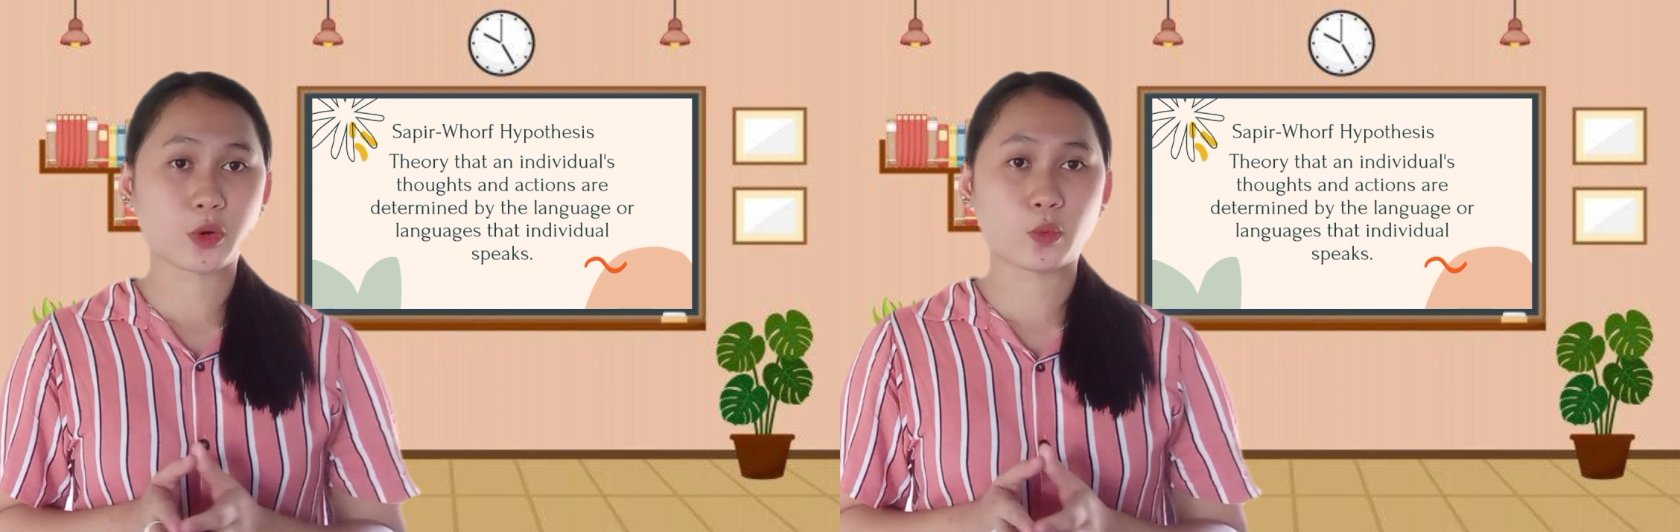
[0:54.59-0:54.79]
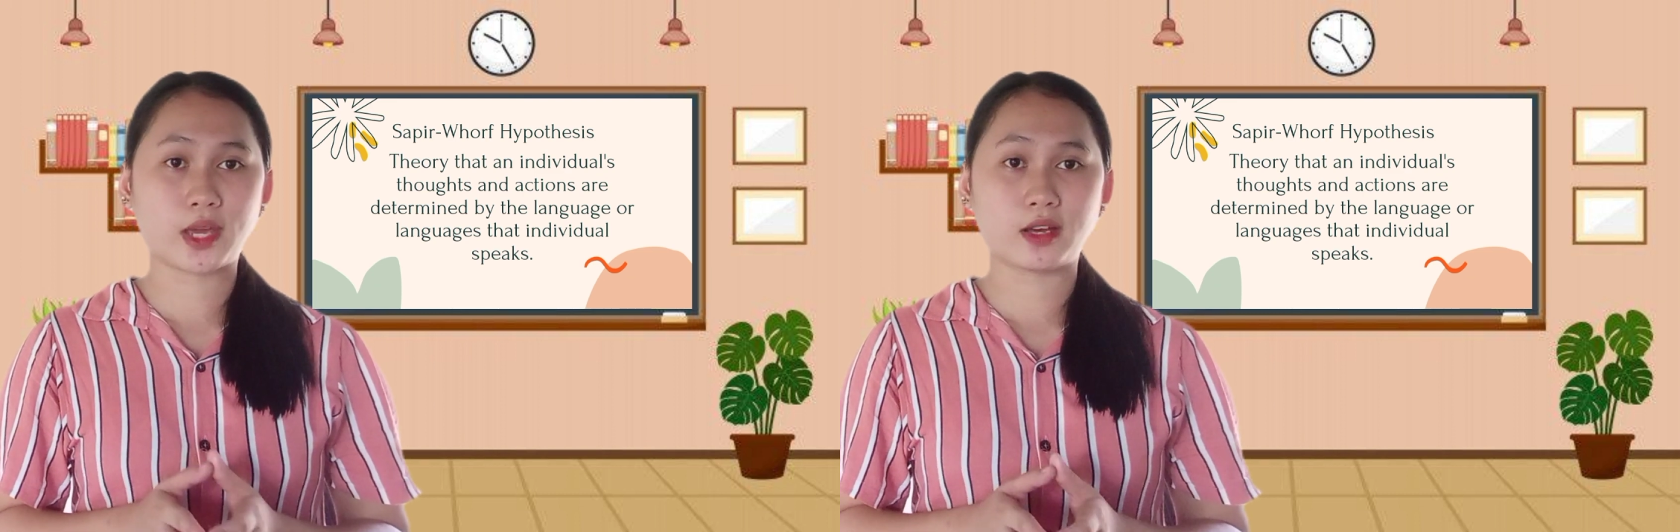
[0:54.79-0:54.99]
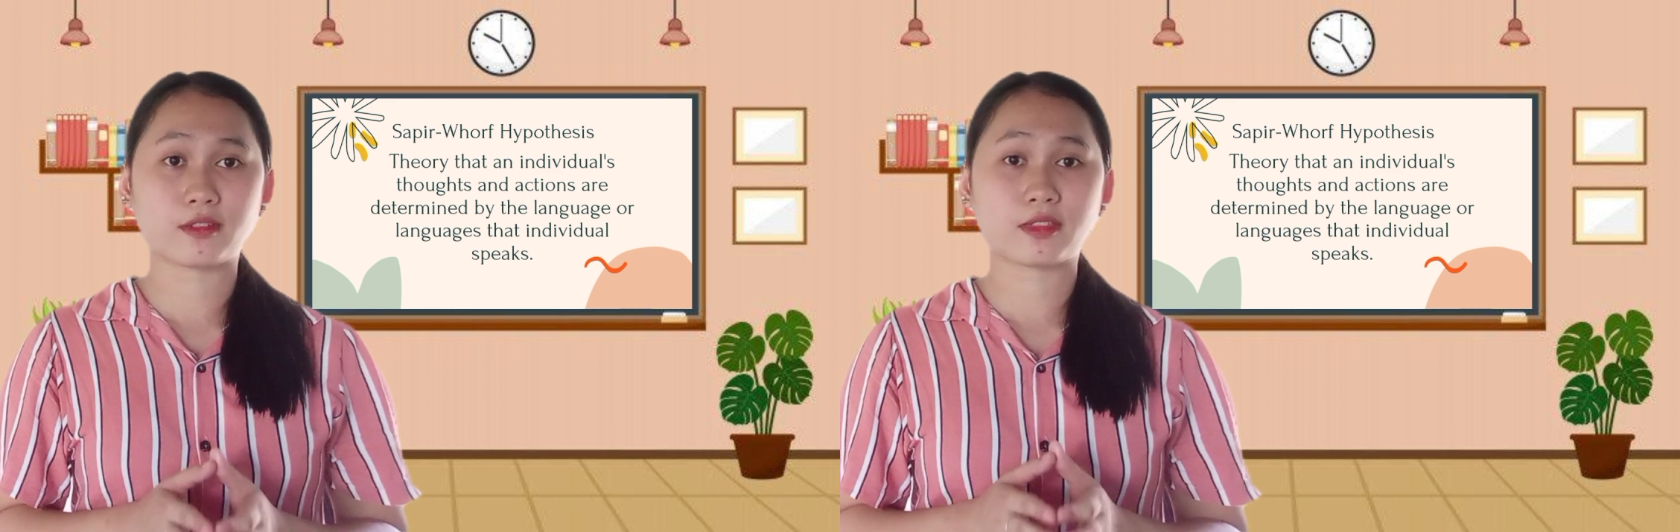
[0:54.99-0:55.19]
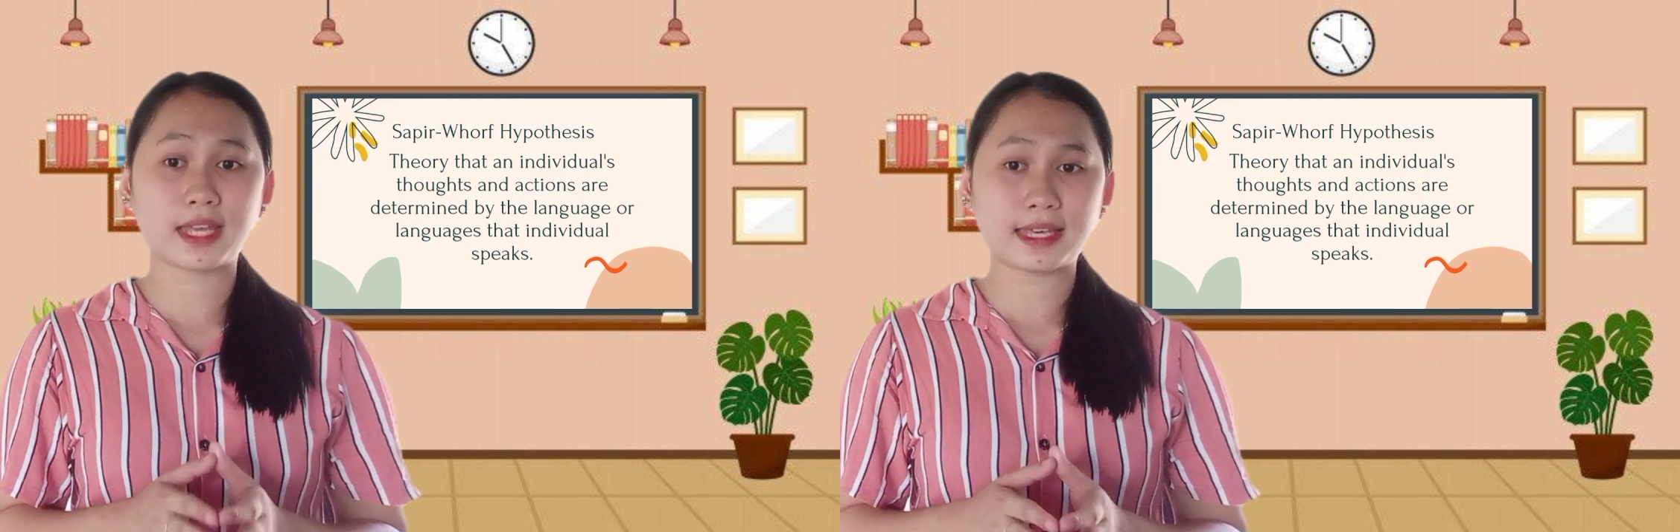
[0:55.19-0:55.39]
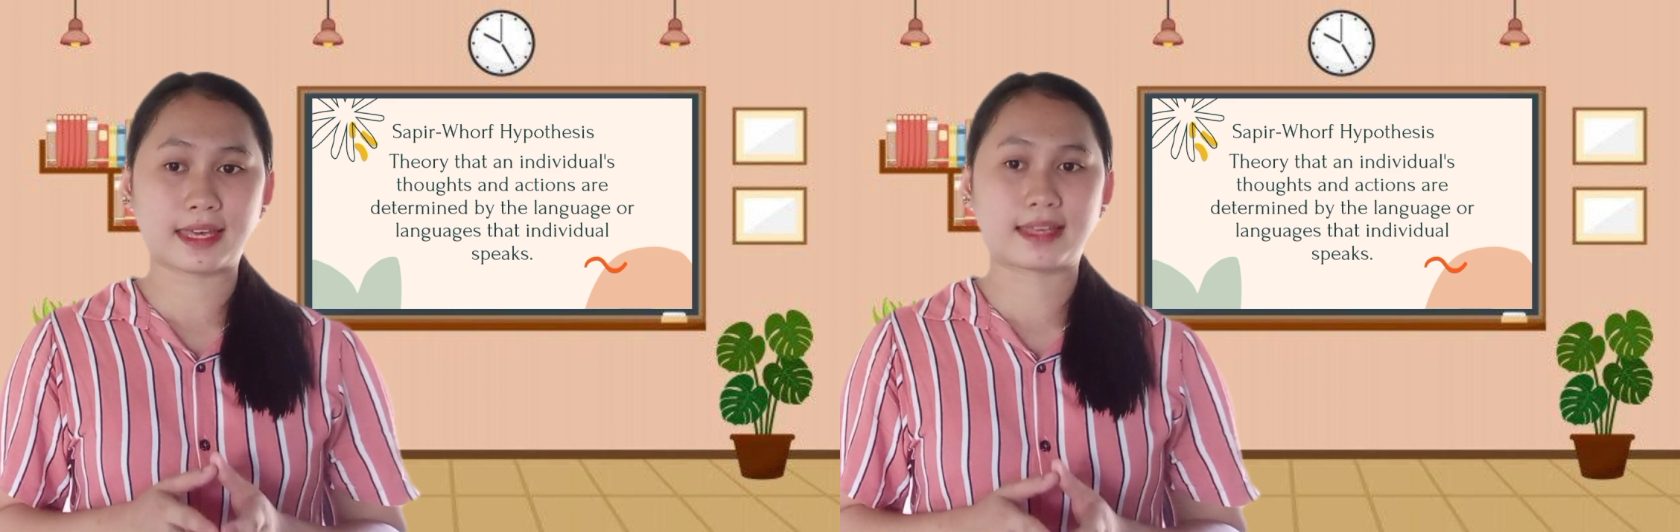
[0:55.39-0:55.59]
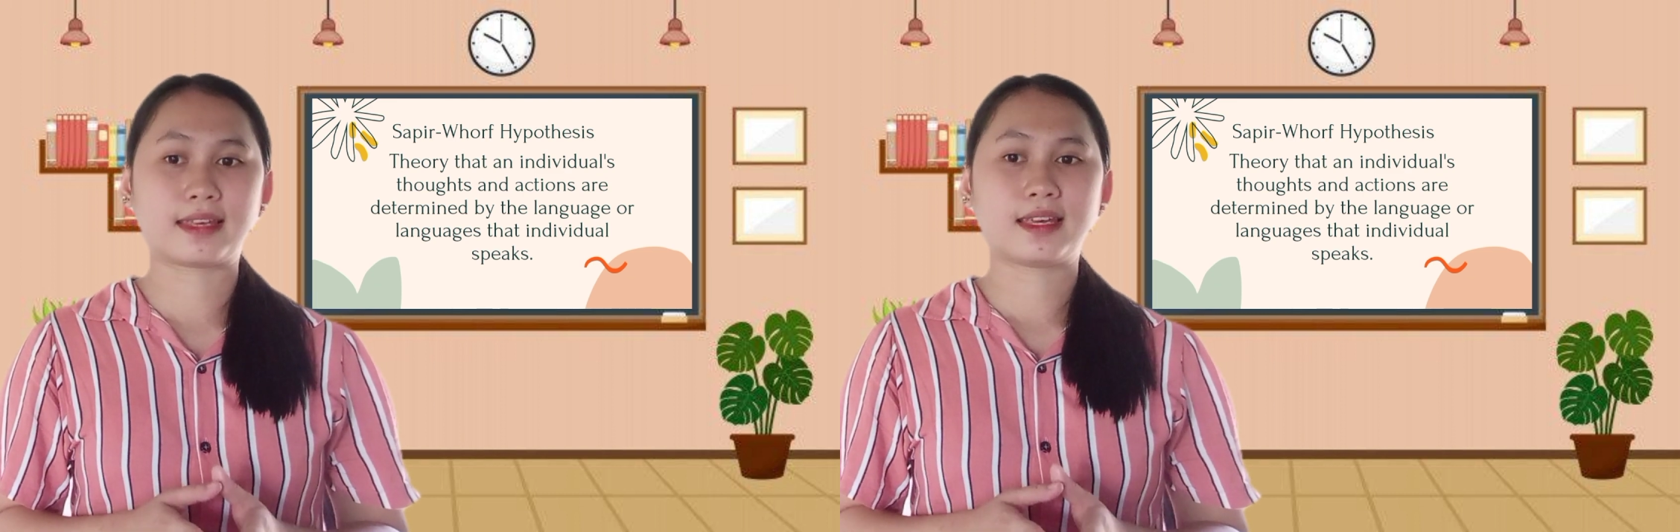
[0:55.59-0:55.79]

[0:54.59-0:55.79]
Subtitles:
our way of thinking.